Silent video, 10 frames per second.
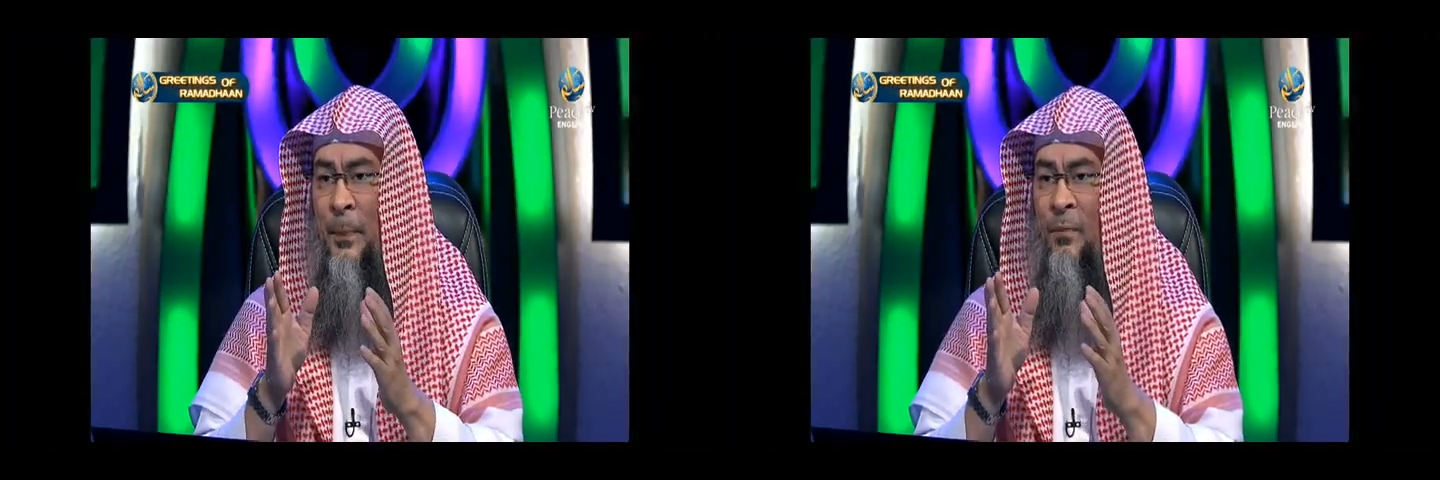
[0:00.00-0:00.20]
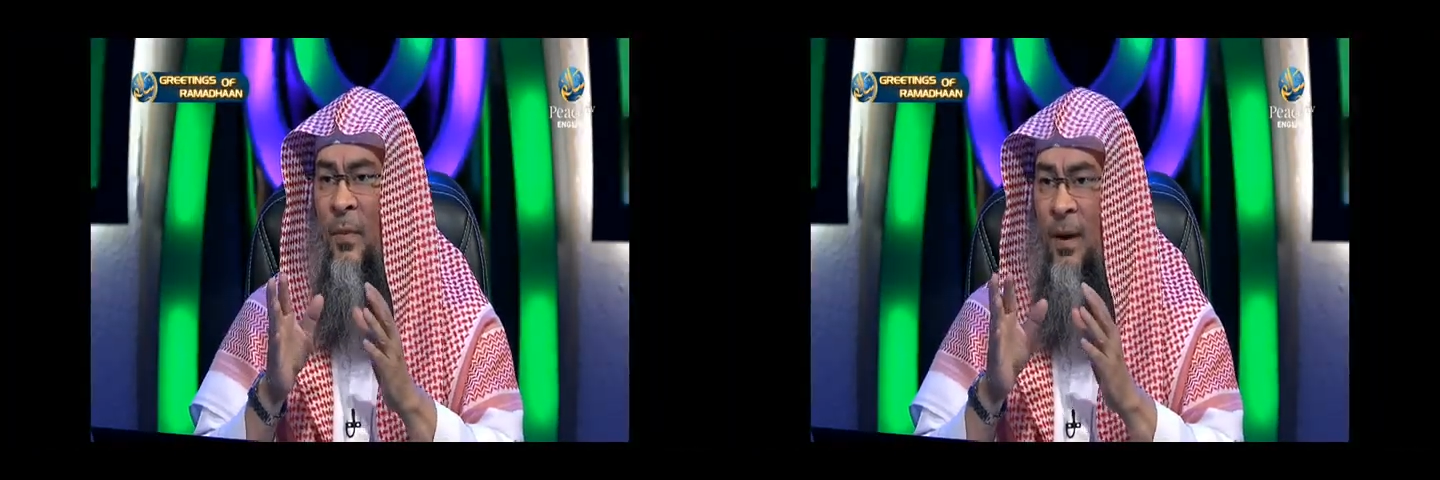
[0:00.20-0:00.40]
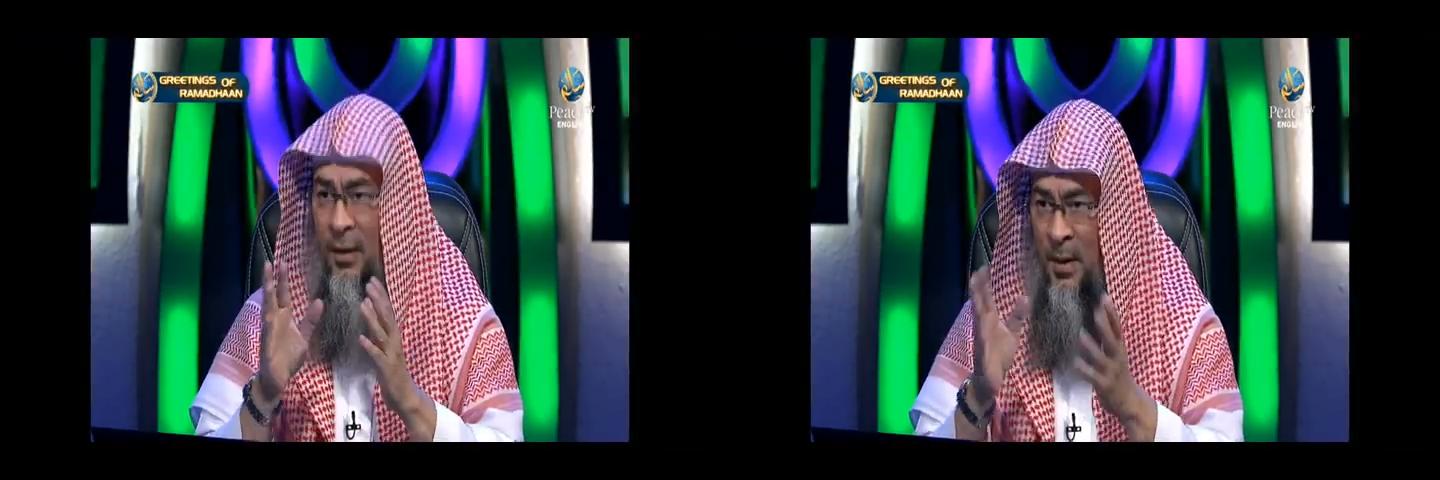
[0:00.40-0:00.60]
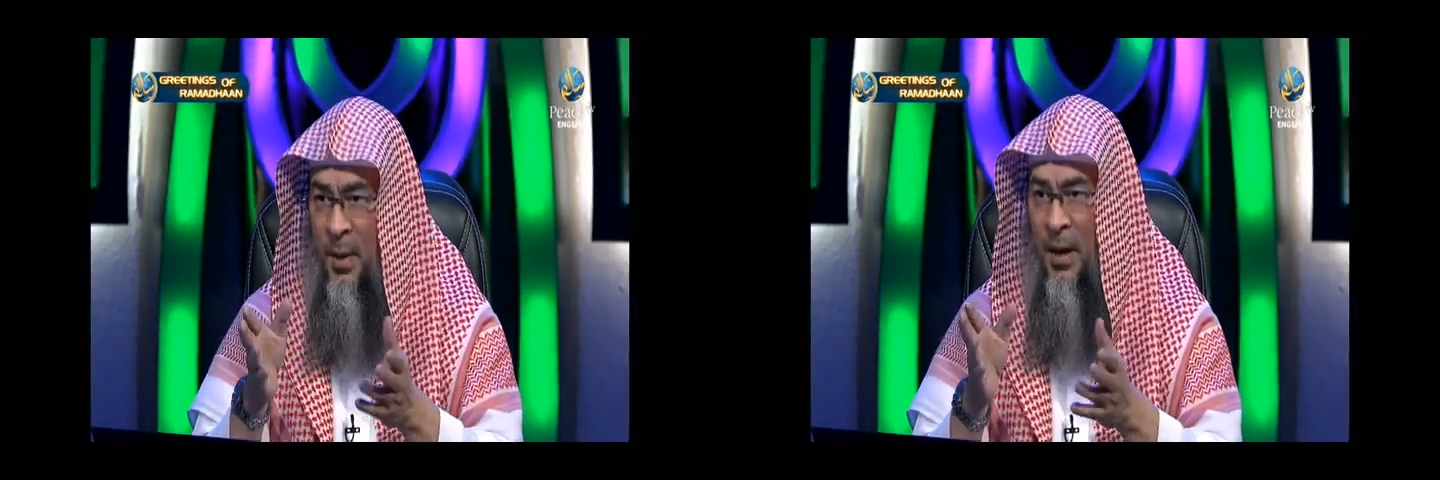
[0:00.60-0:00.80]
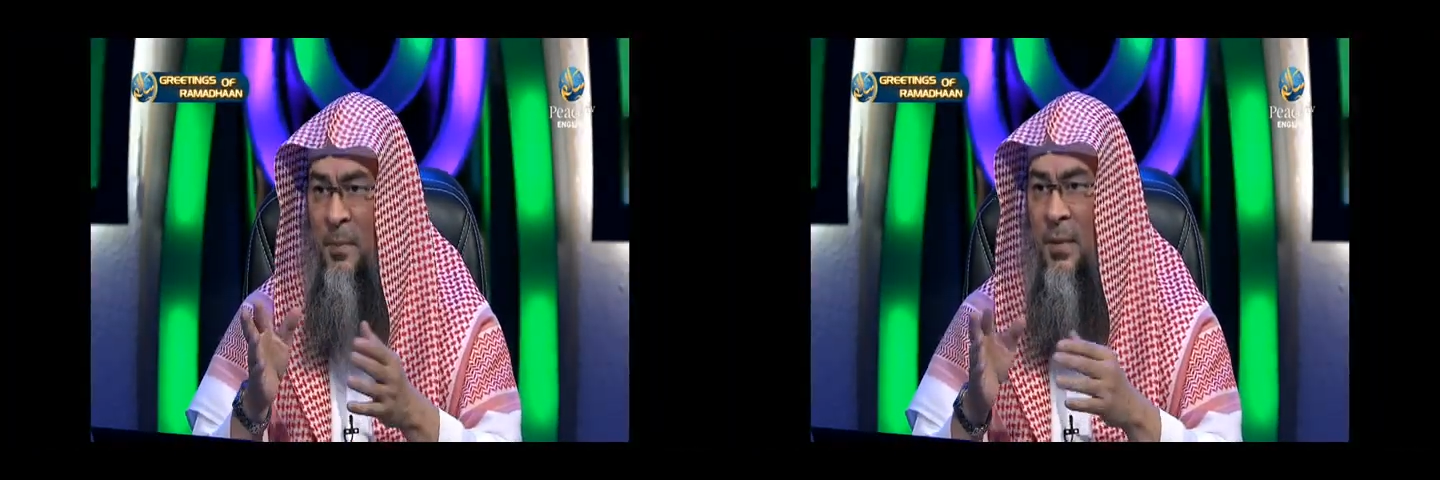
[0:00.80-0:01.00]
Labib,
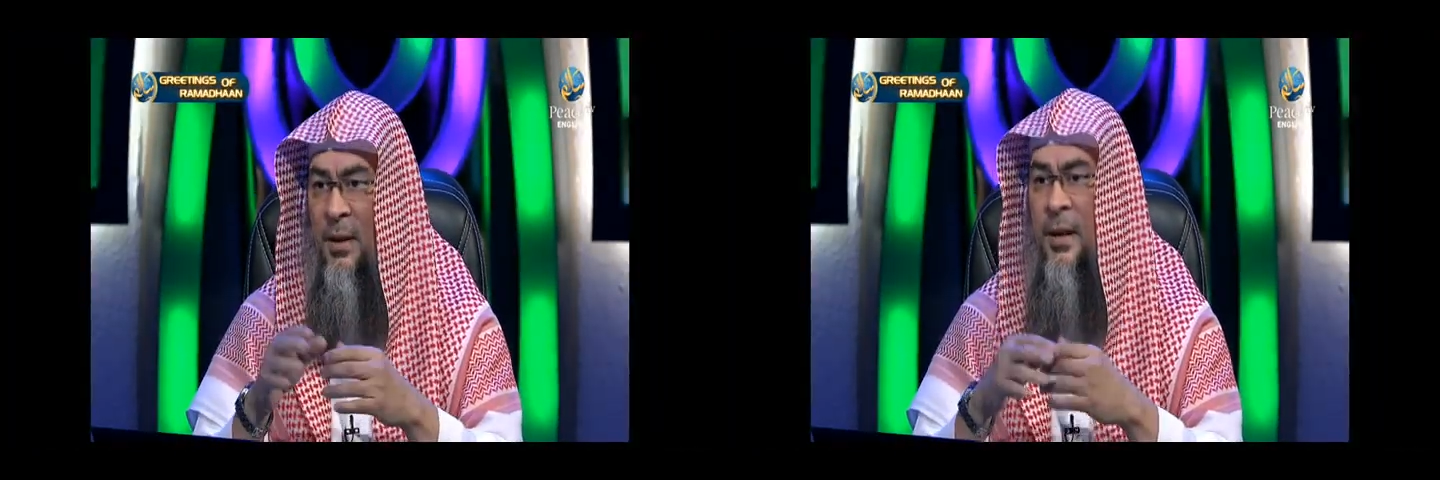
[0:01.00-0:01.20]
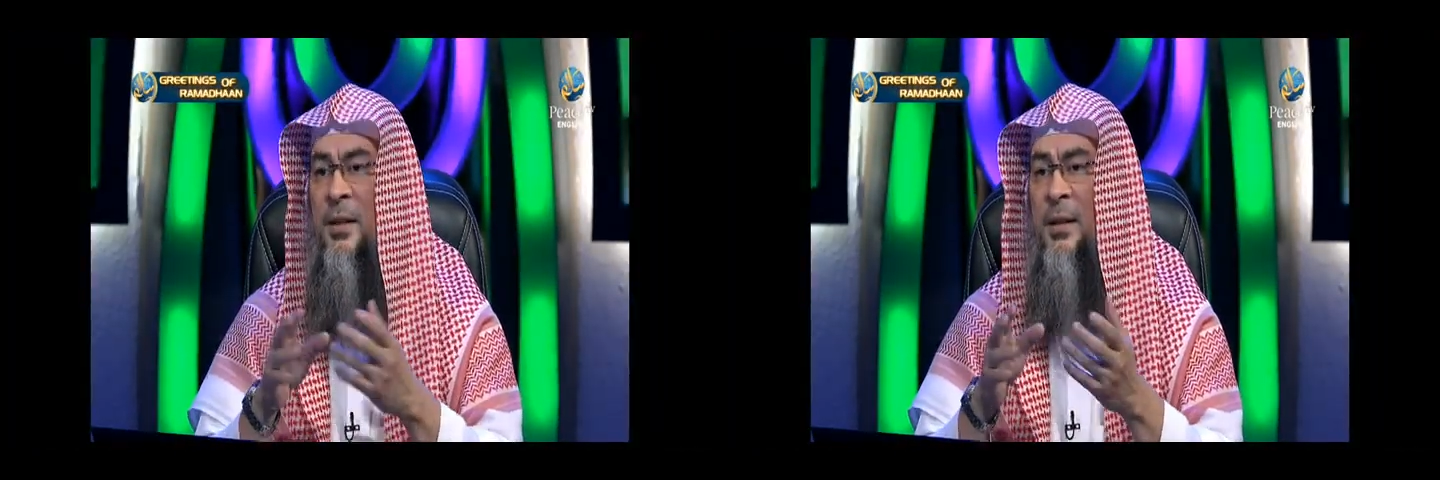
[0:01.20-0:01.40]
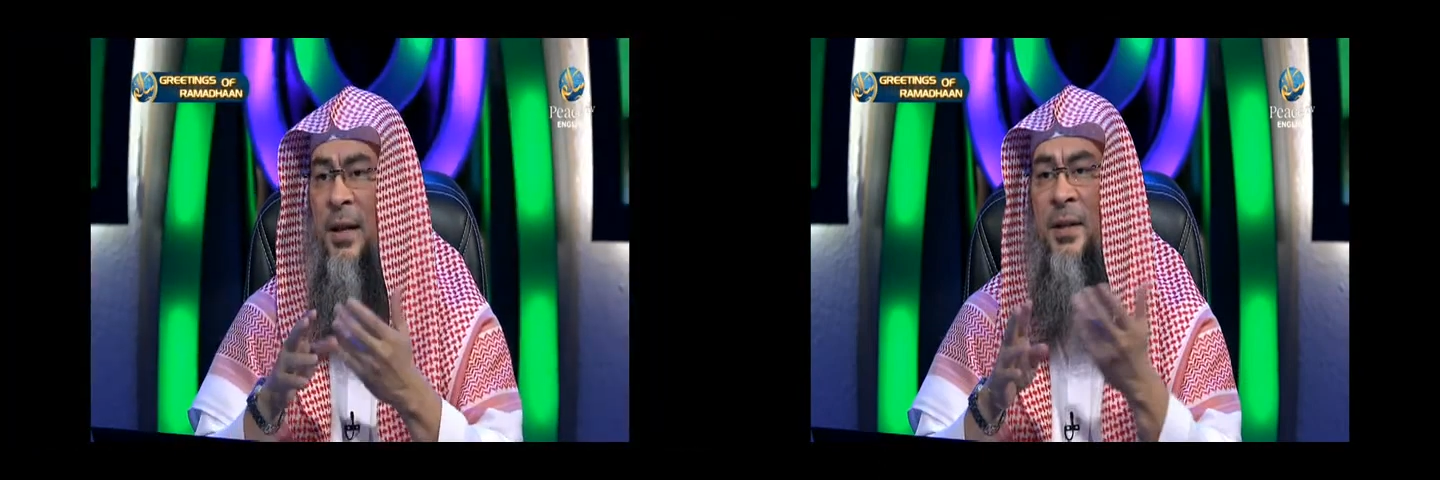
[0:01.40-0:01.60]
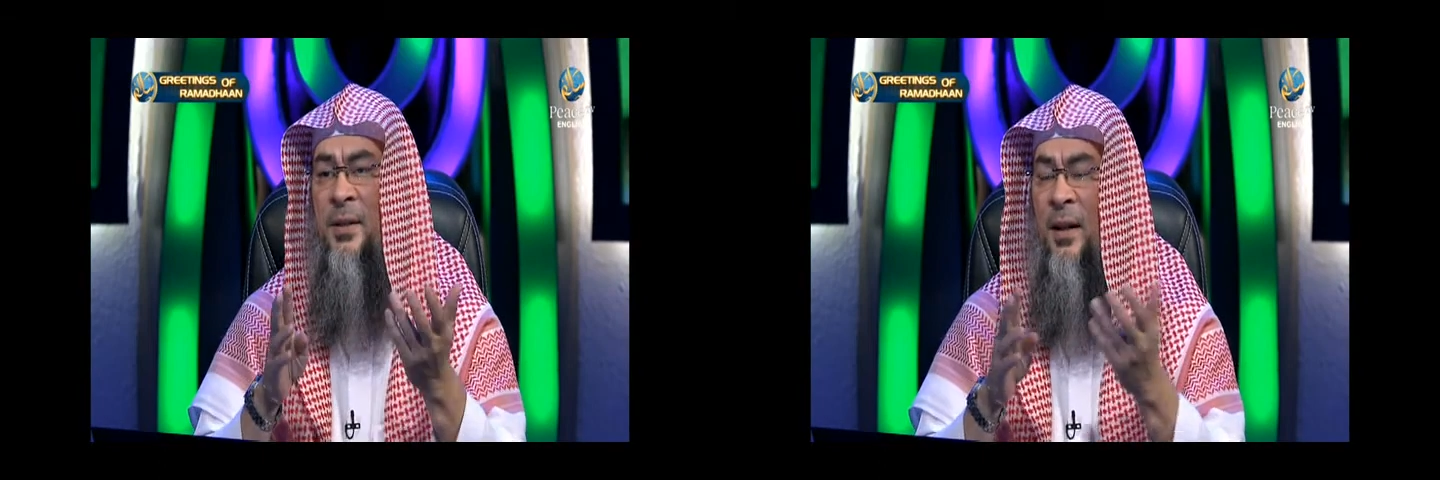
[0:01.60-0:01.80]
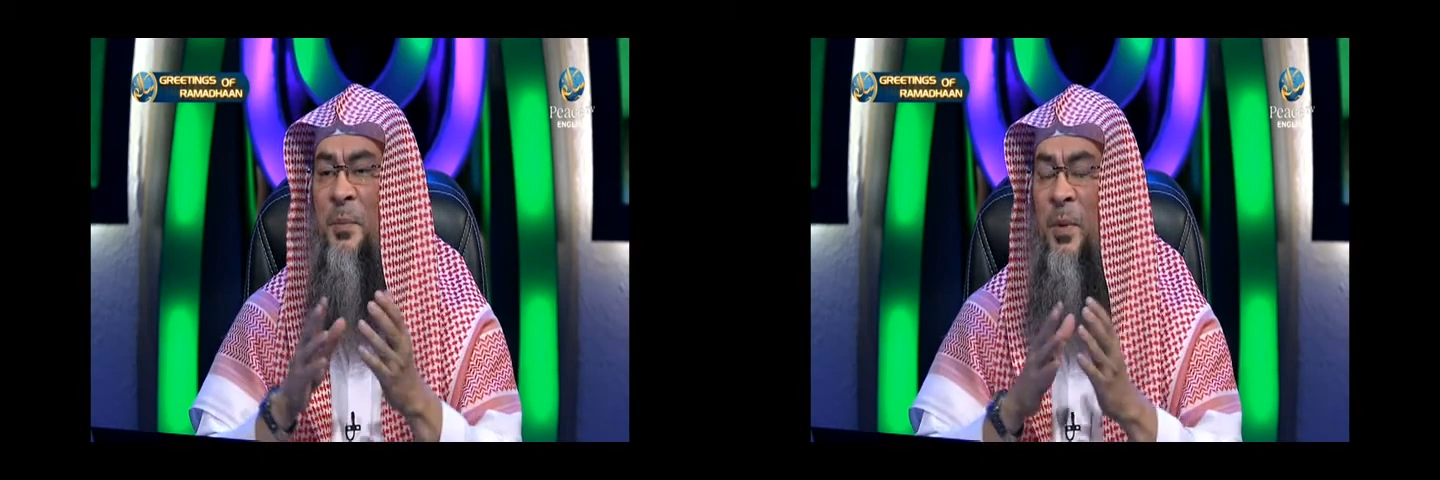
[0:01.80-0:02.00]
it is not
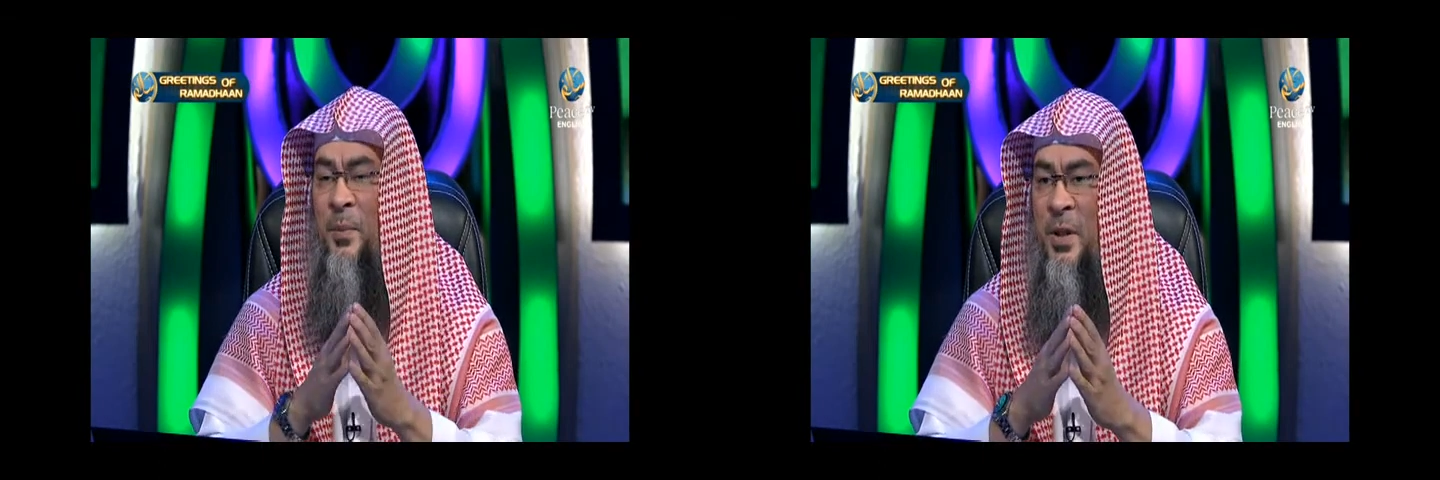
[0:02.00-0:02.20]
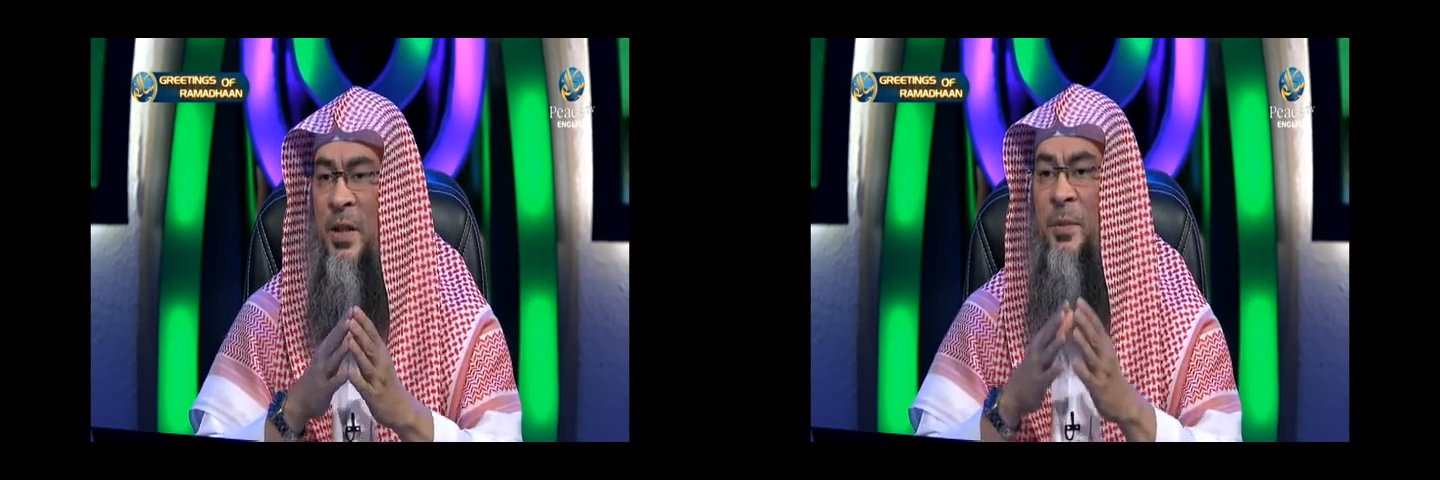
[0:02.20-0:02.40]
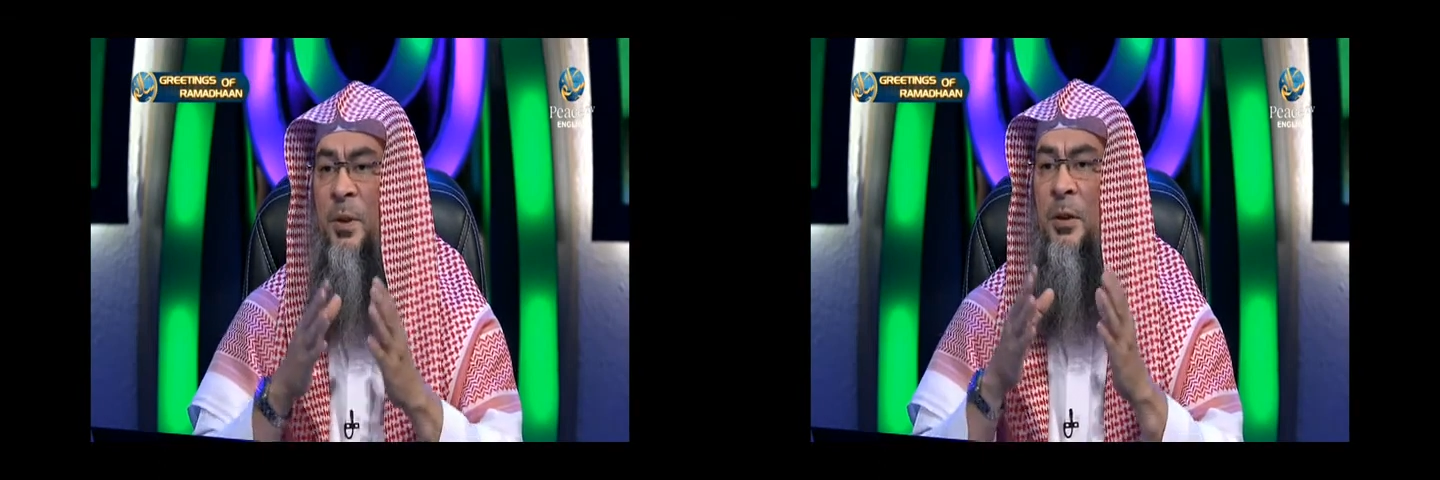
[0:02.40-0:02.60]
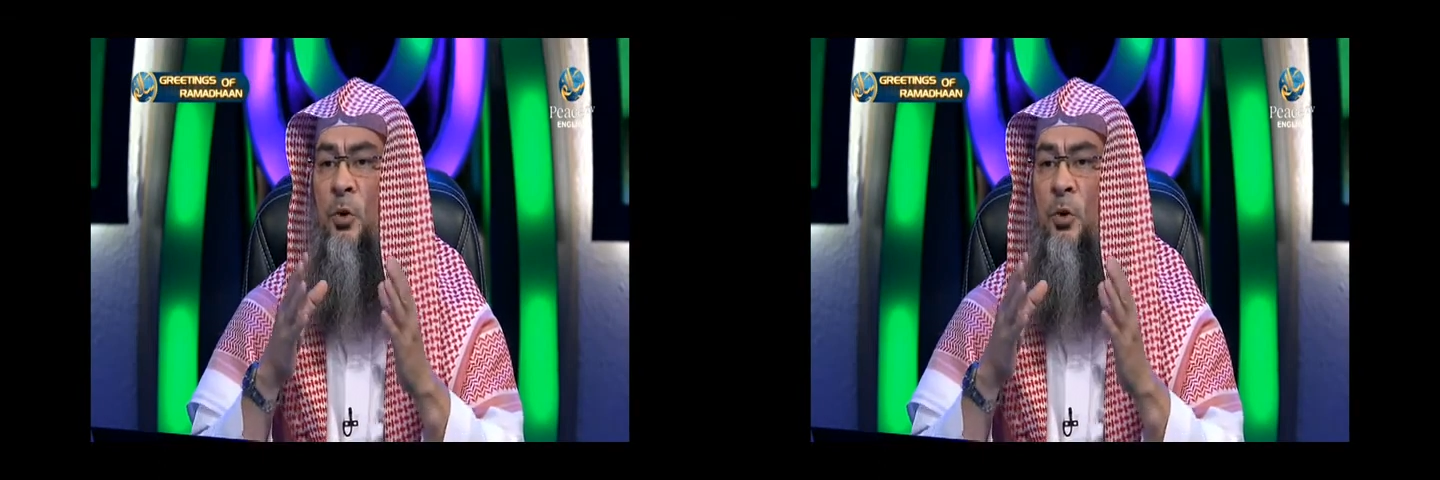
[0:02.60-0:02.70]
permissible to